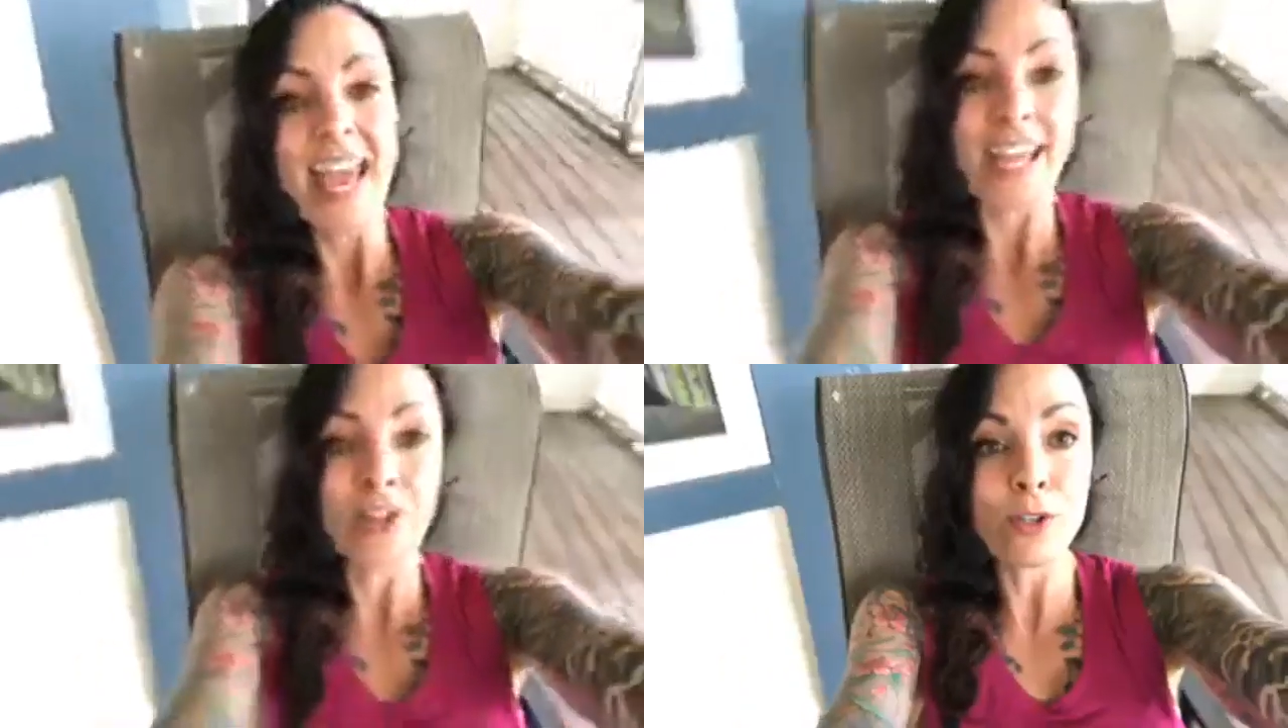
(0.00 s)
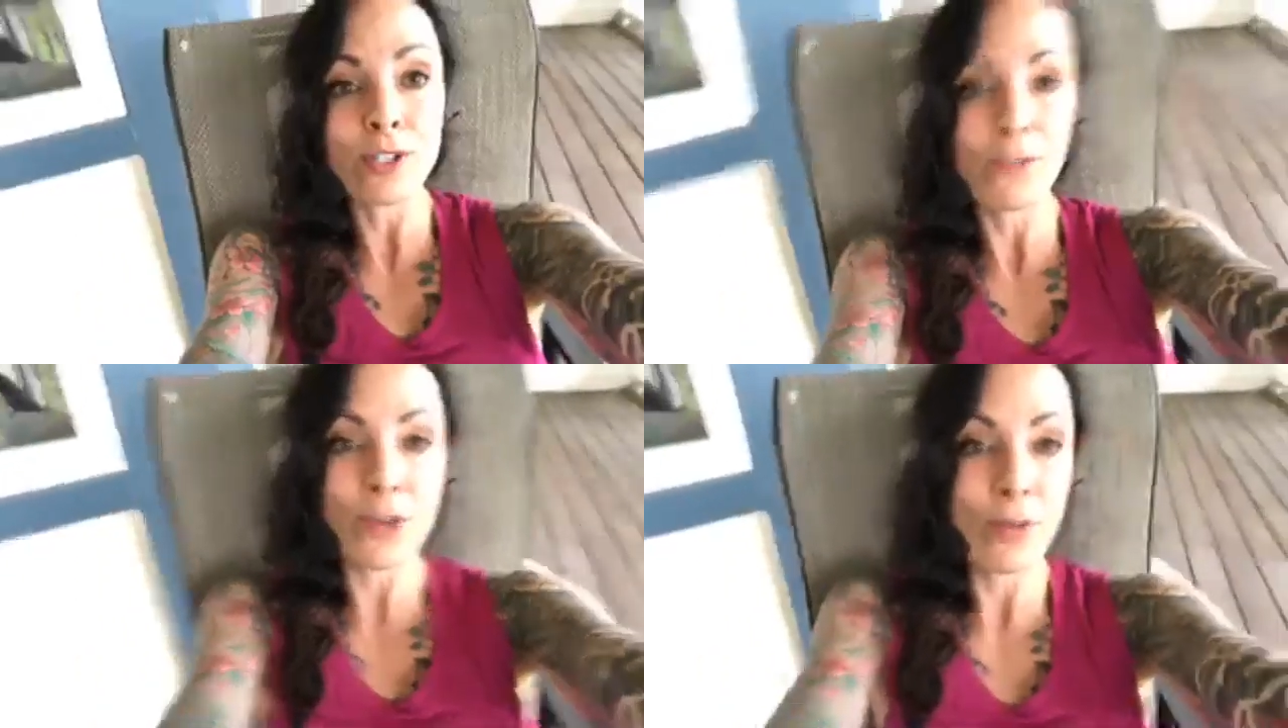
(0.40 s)
And those
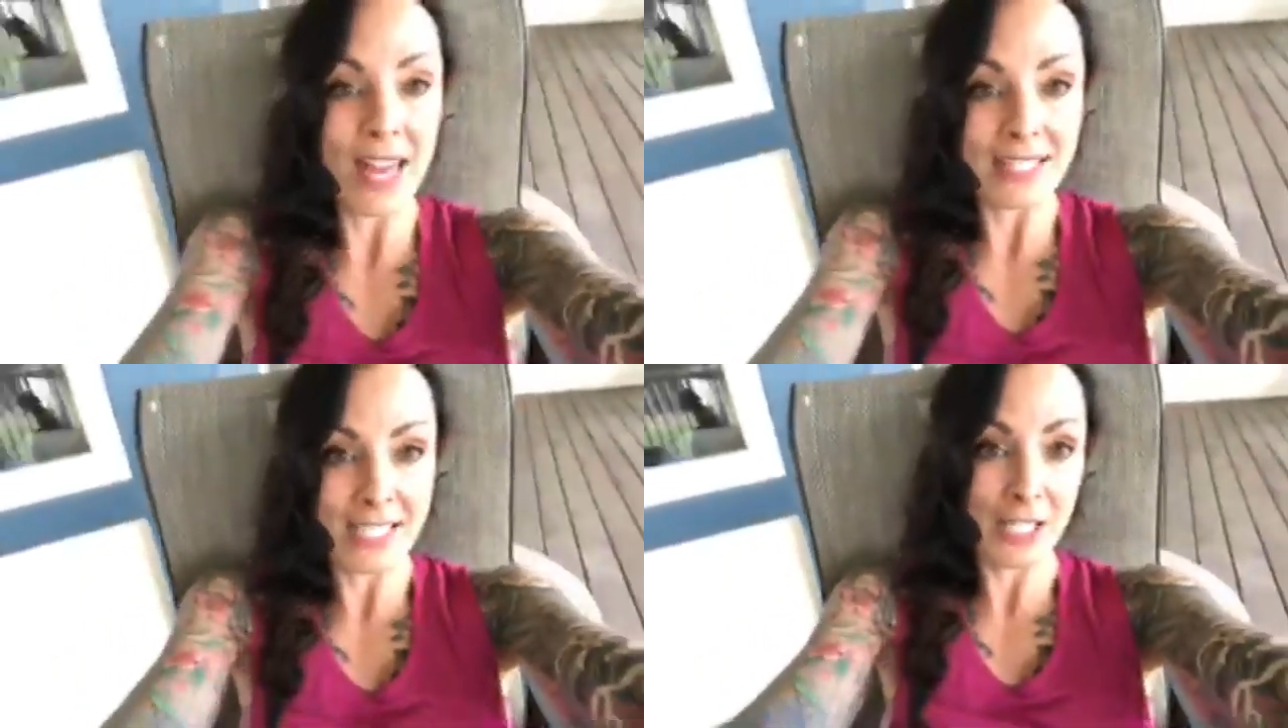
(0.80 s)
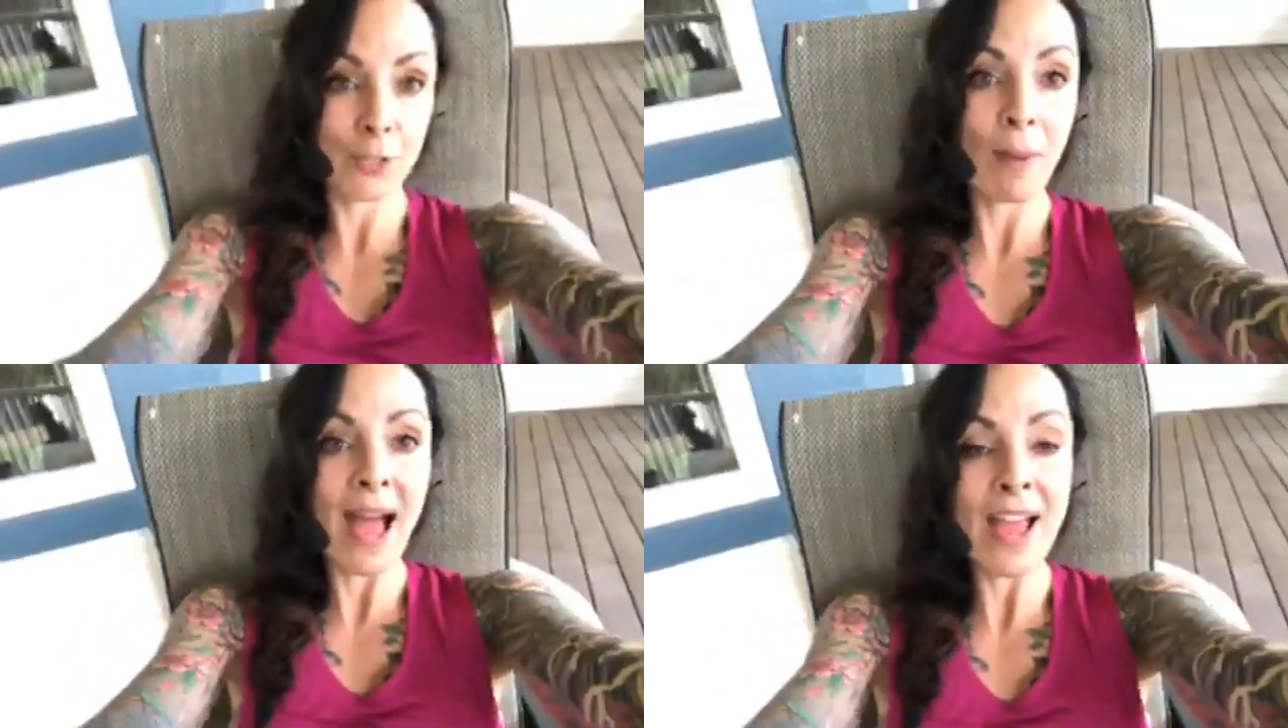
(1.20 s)
of you that
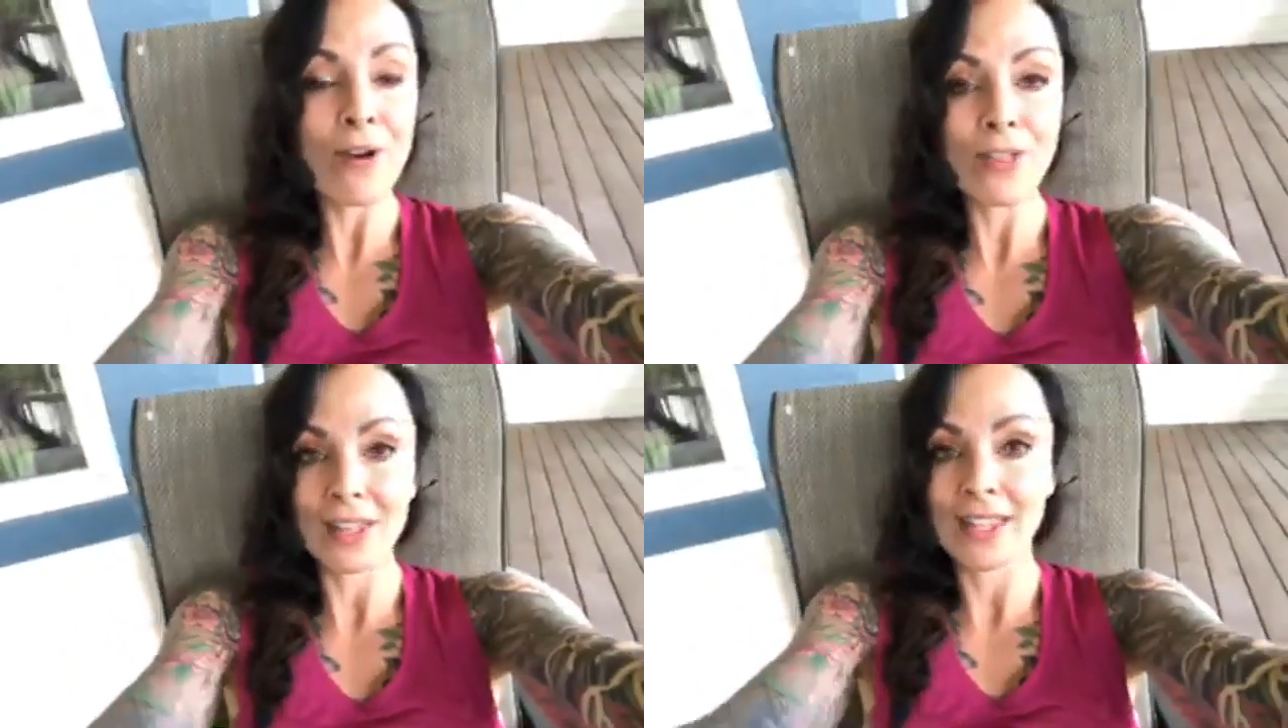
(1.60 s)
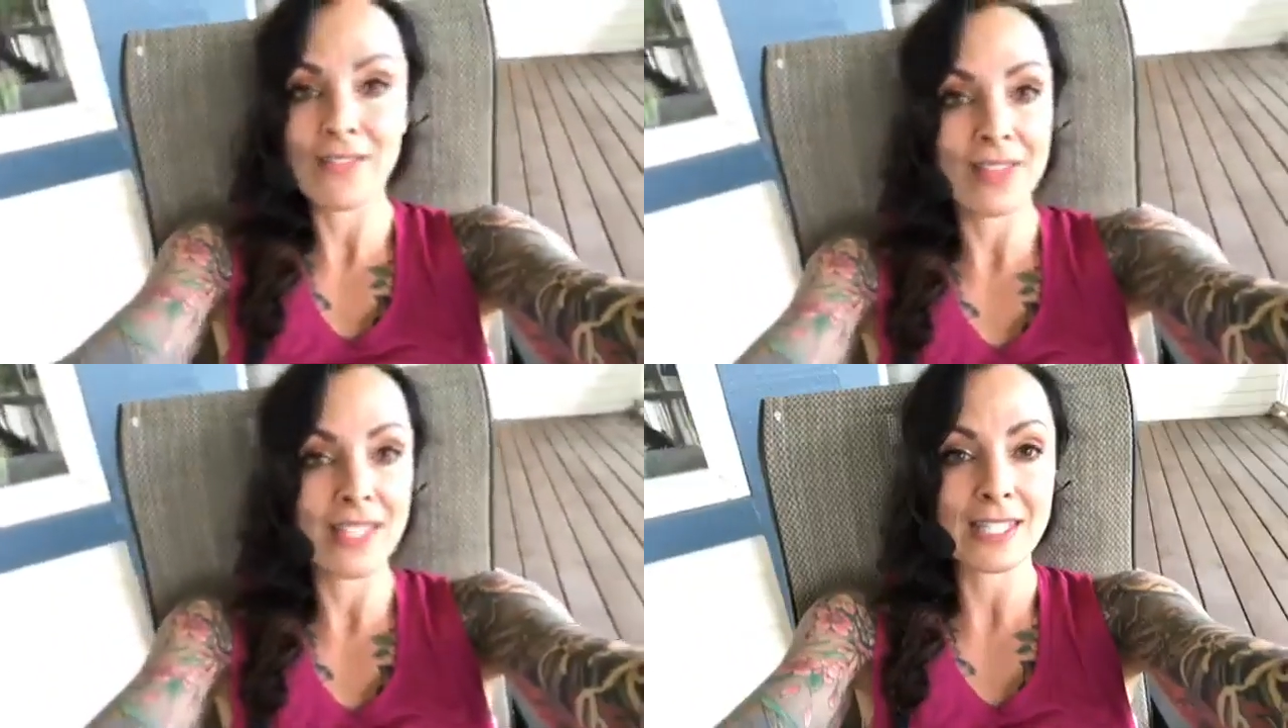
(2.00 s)
teach PiYo, that
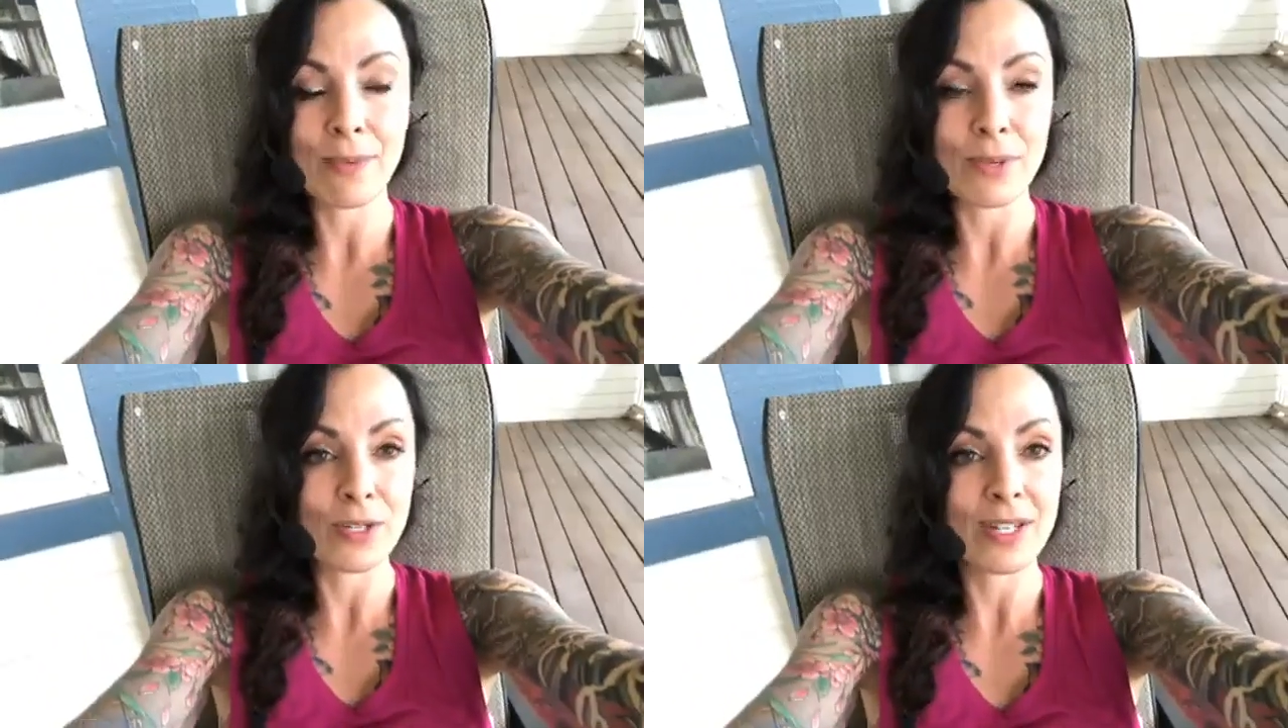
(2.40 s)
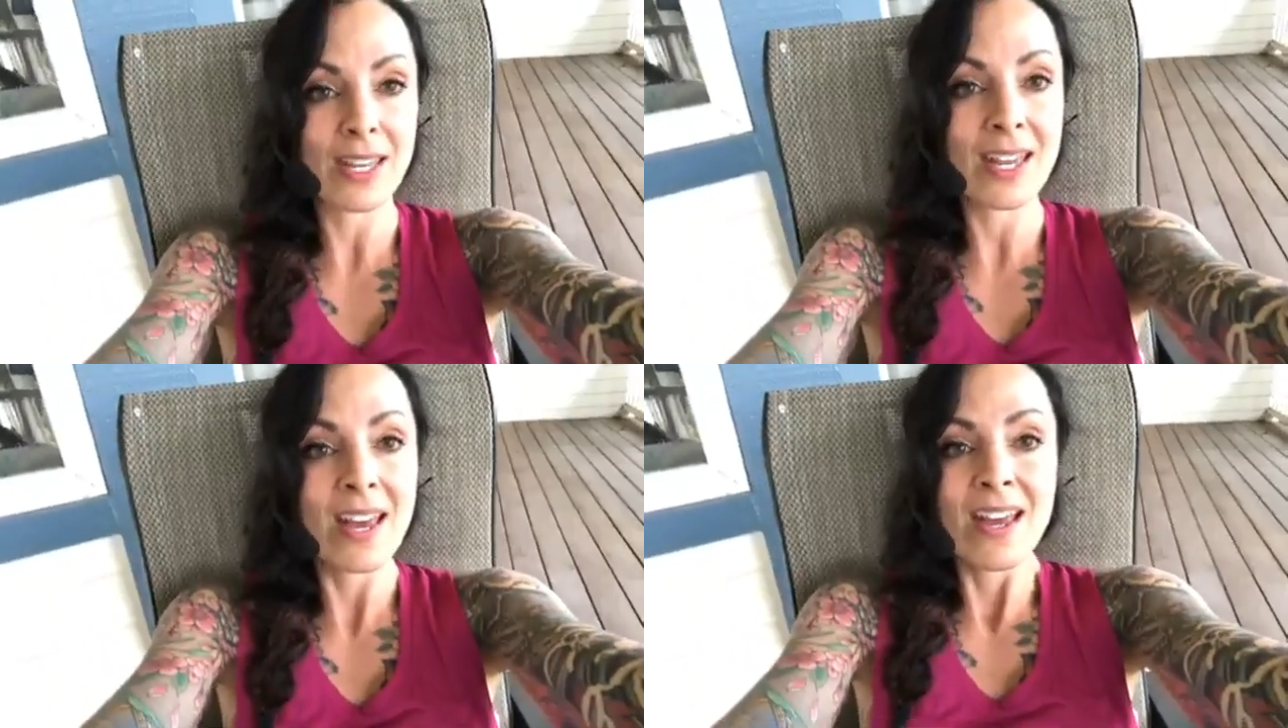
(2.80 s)
live in this
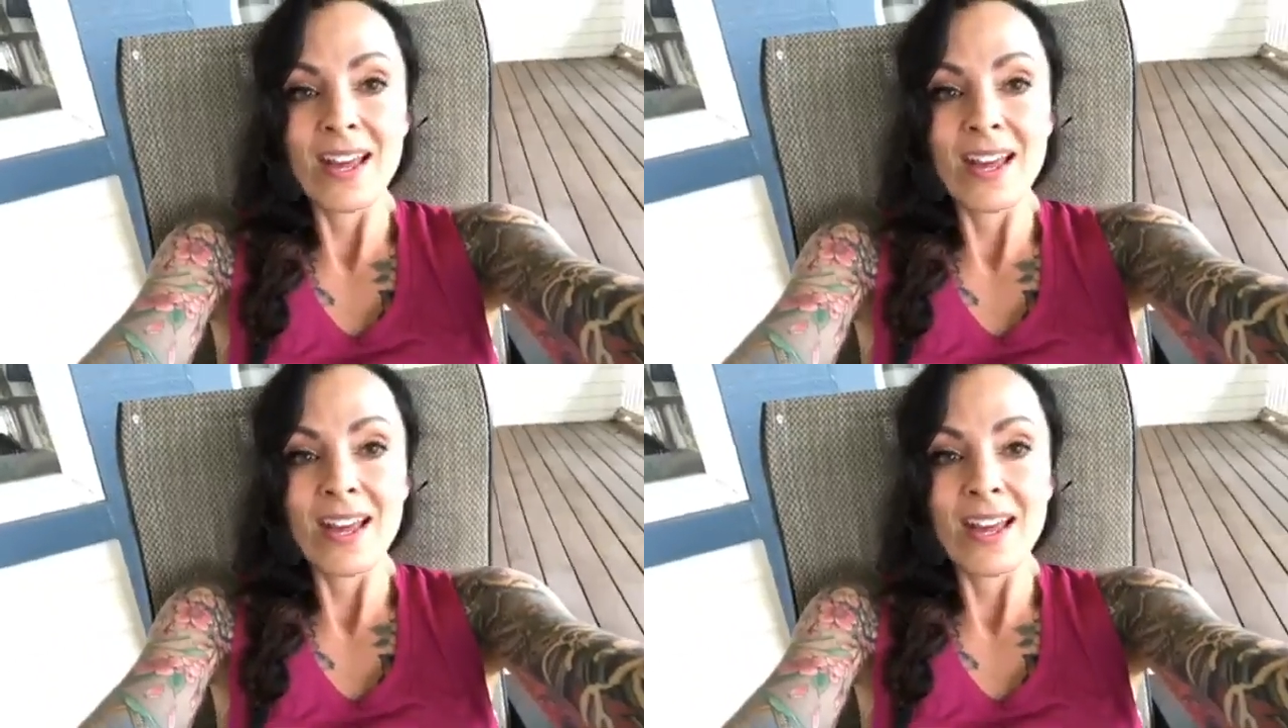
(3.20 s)
community,